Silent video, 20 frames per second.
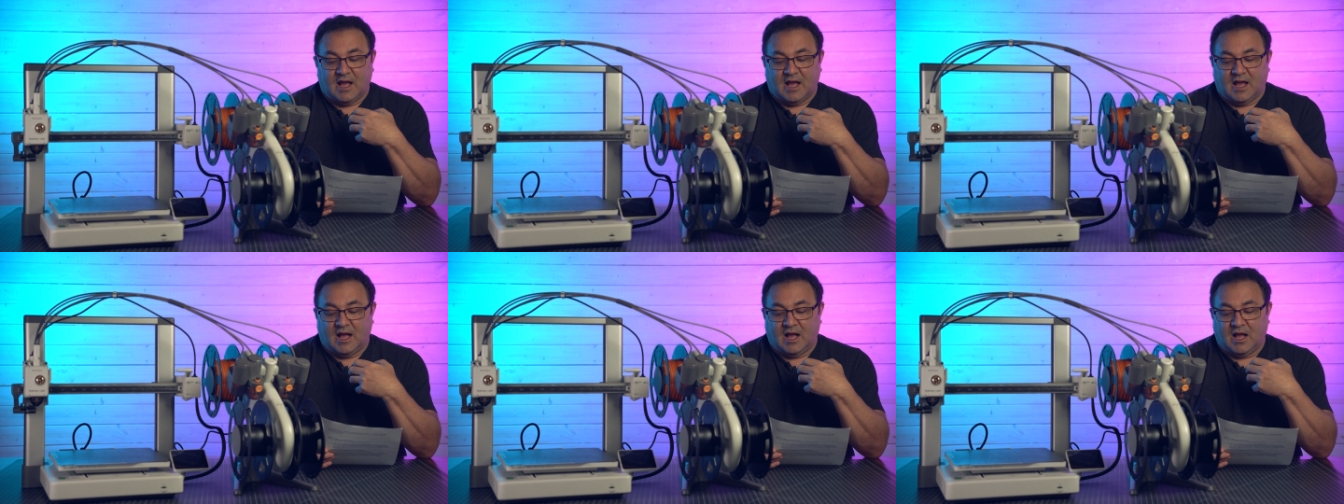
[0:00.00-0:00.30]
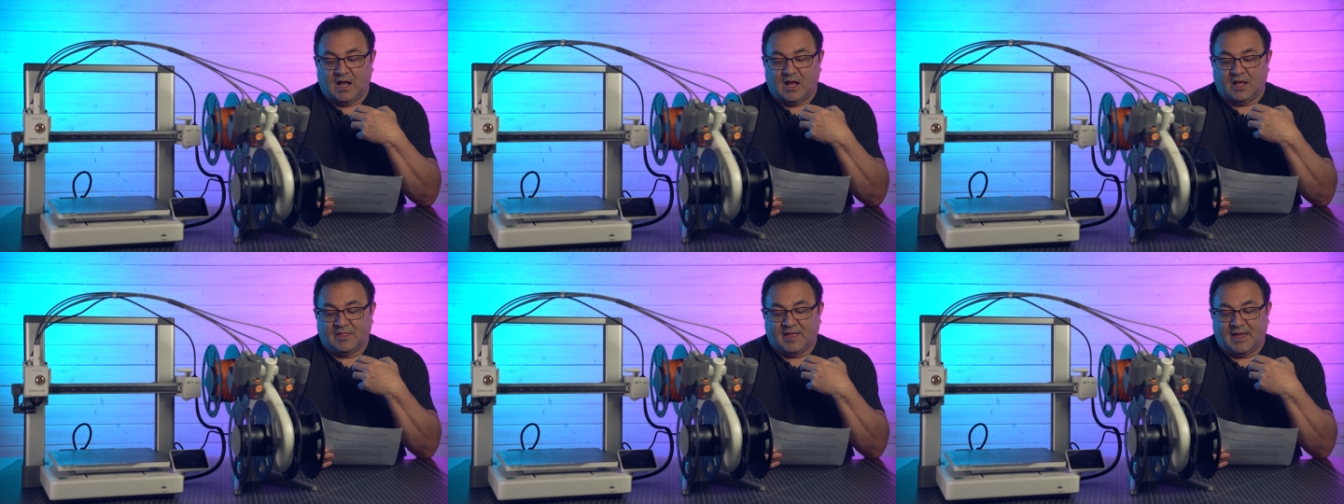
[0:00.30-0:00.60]

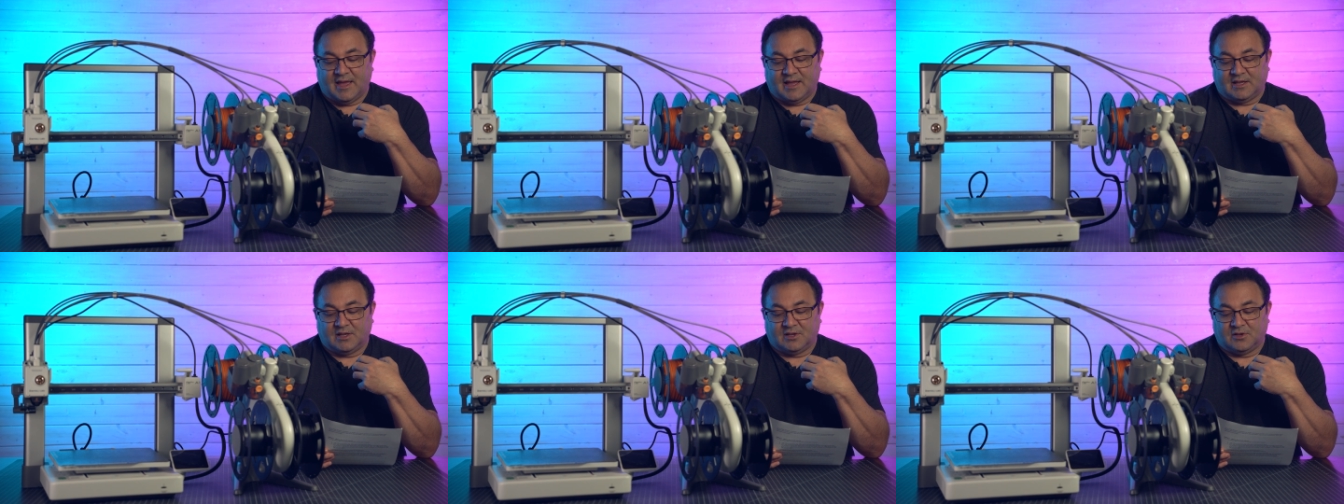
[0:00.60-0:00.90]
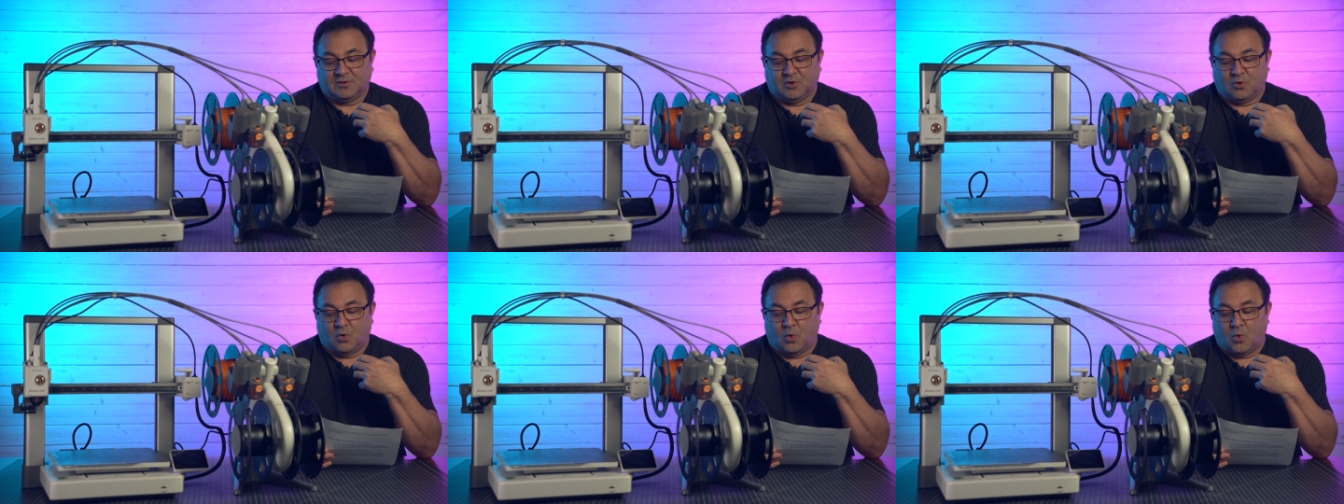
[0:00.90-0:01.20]

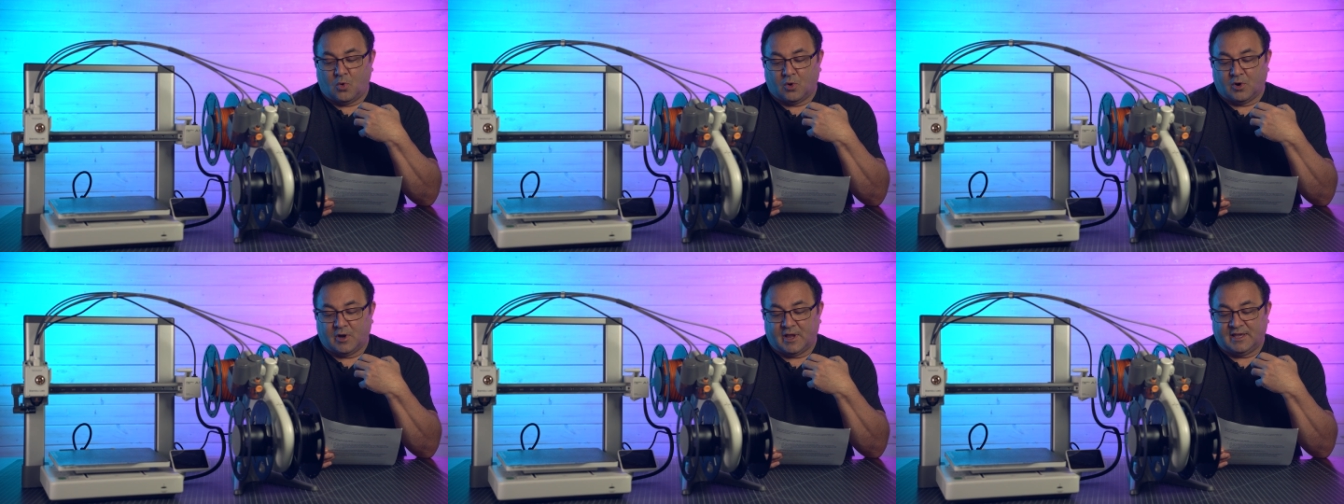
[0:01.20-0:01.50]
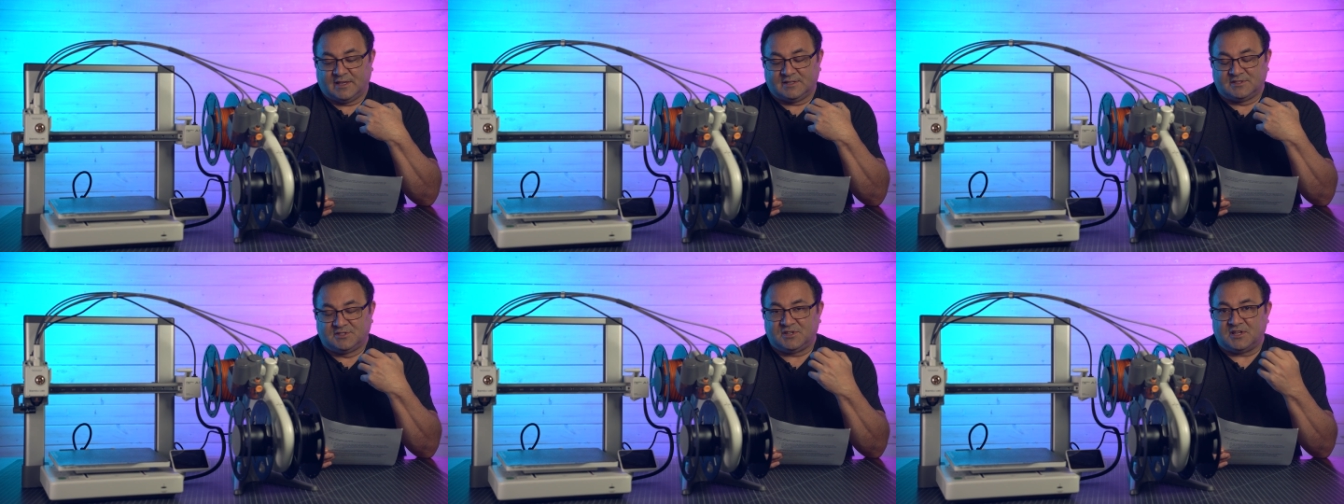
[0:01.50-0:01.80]
or
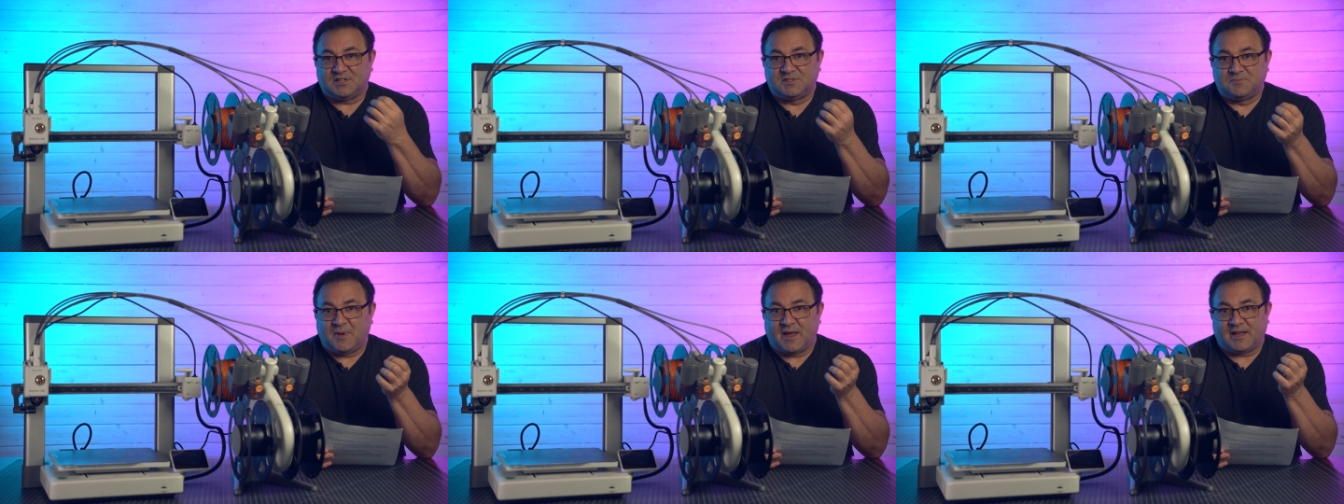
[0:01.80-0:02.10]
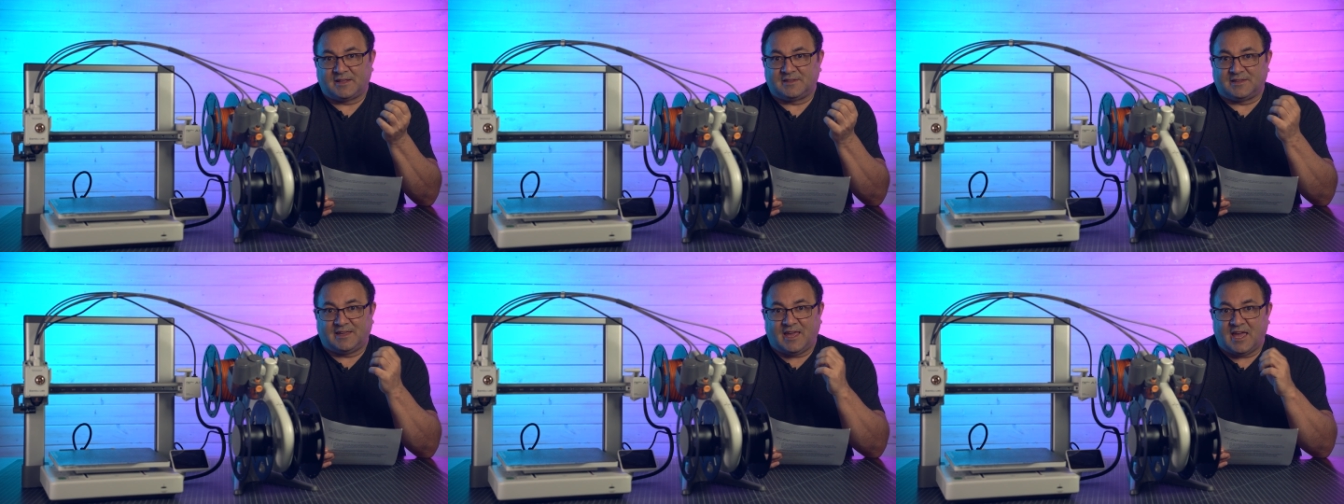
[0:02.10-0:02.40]
a
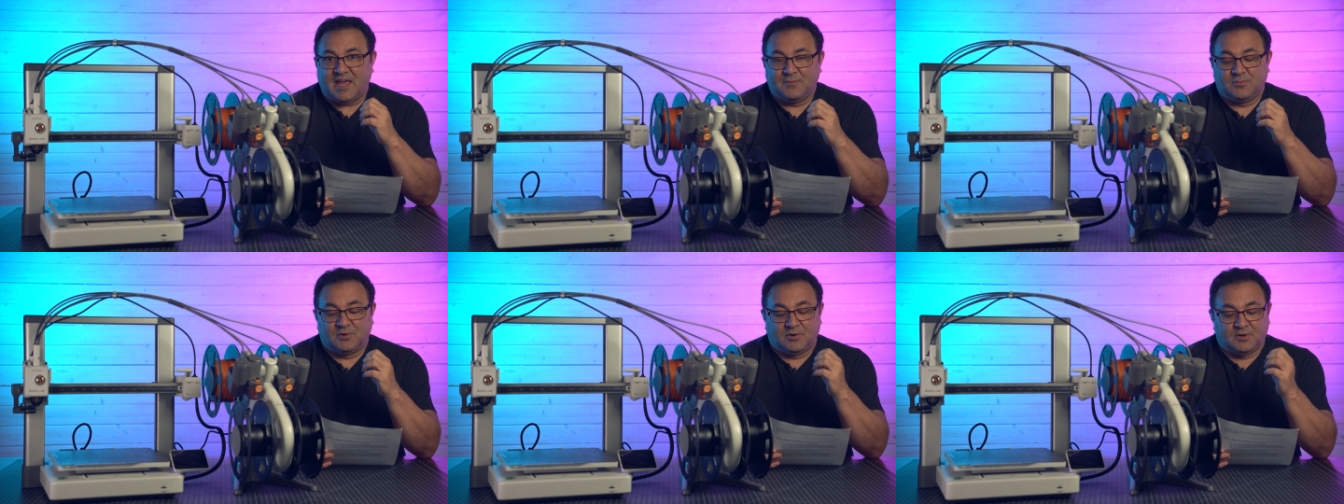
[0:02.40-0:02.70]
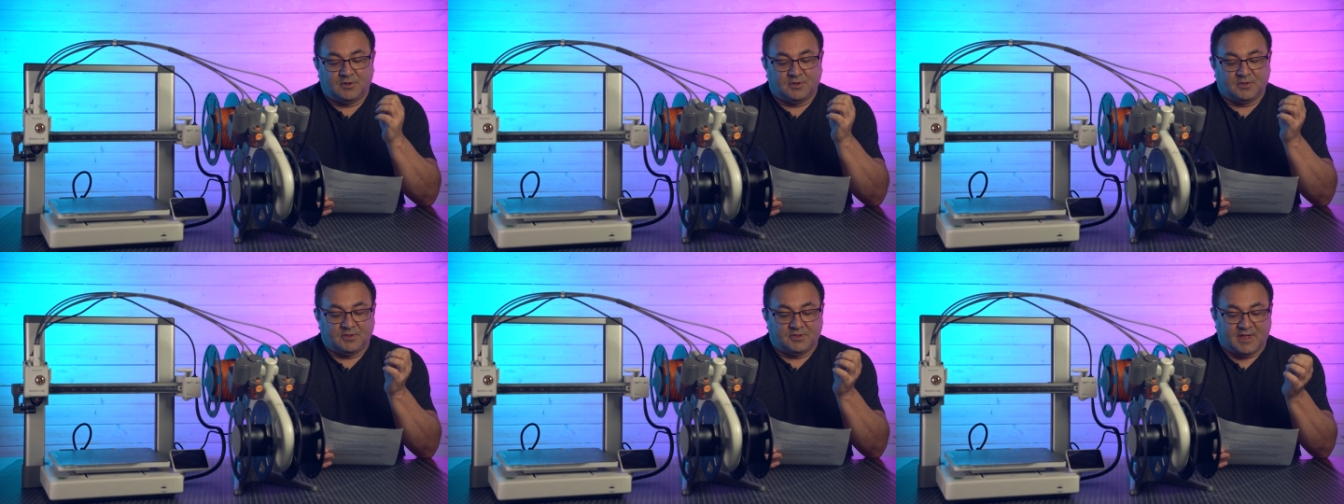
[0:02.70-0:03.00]
suspect
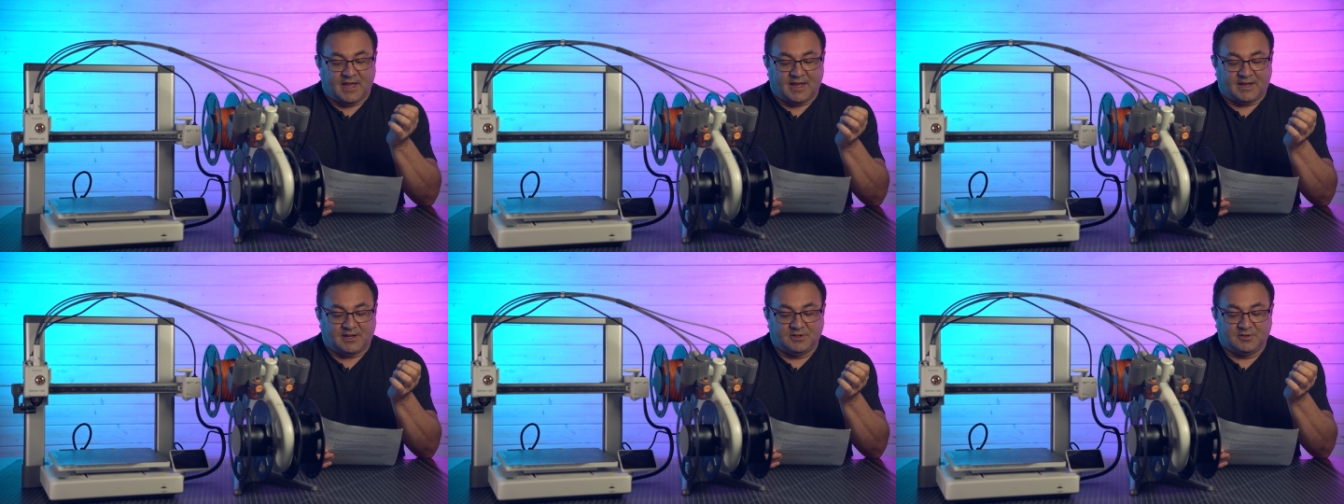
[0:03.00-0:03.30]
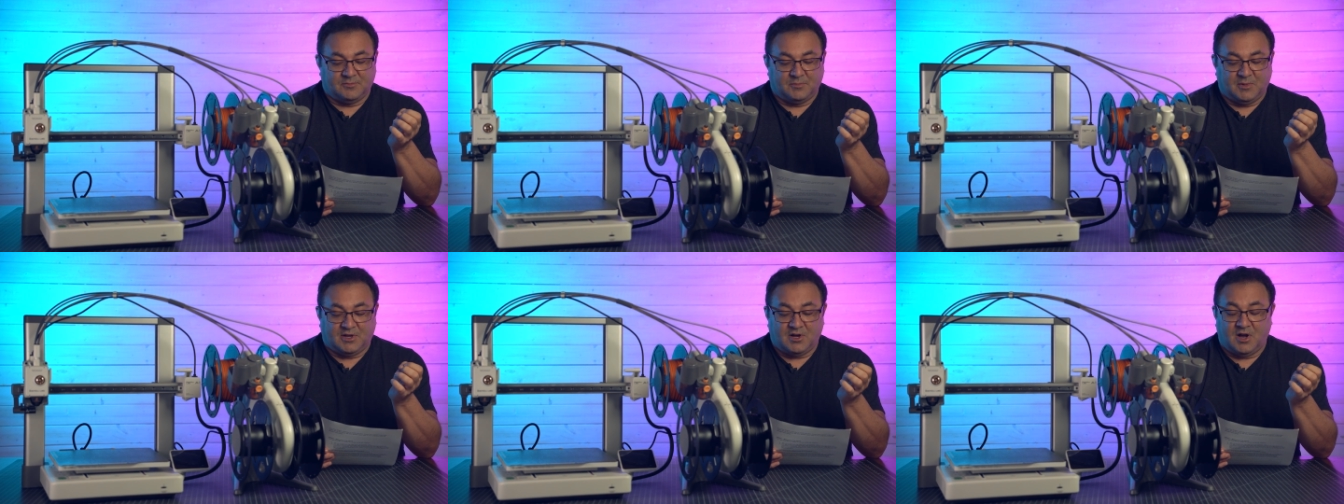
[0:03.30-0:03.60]
cable that
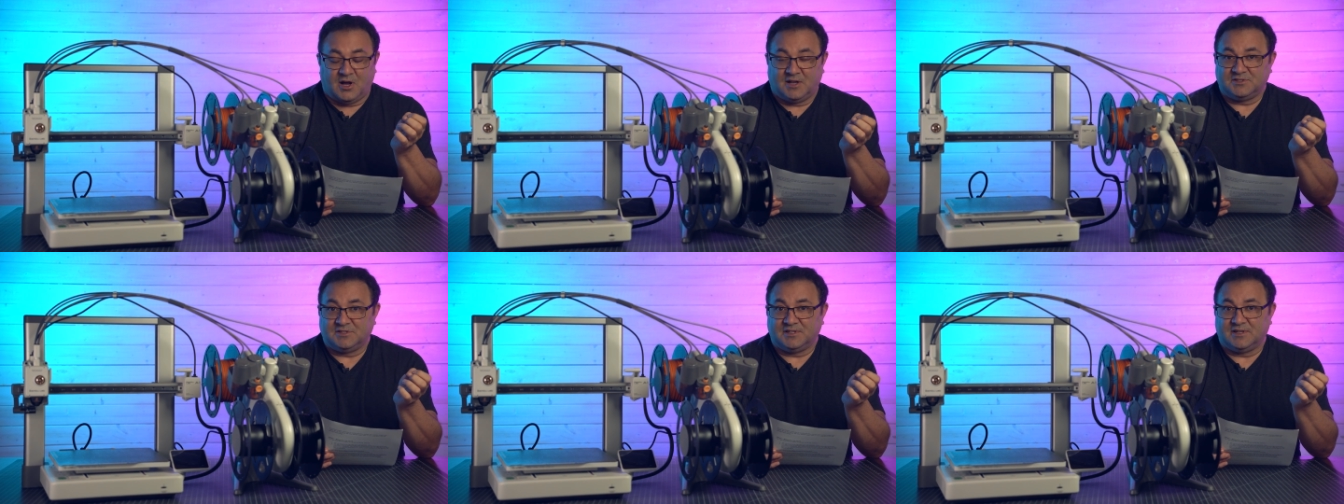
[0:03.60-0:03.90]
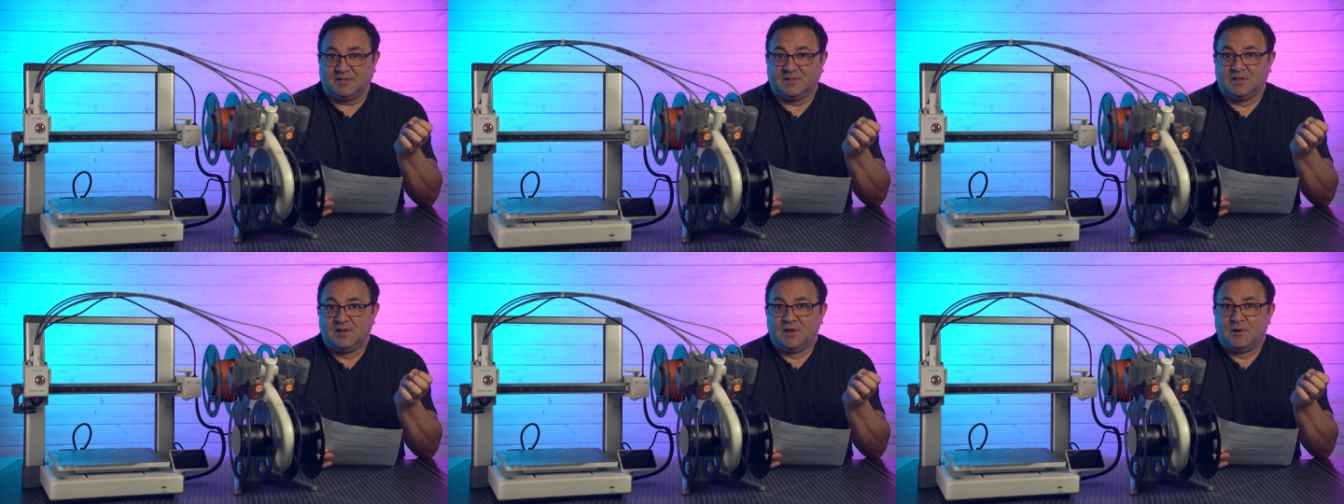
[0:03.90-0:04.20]
could be
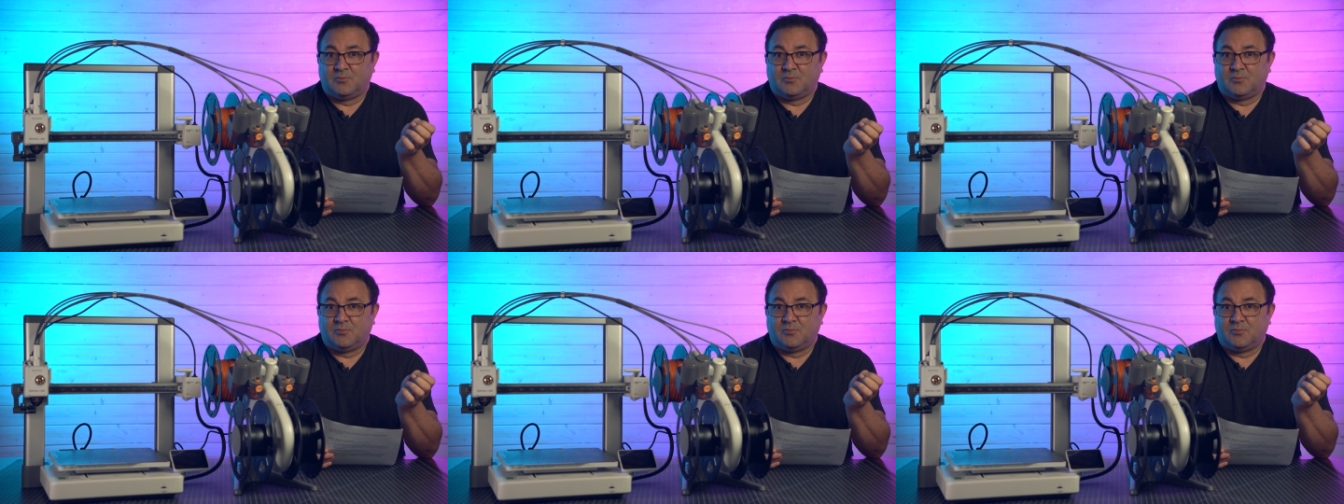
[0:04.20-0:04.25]
causing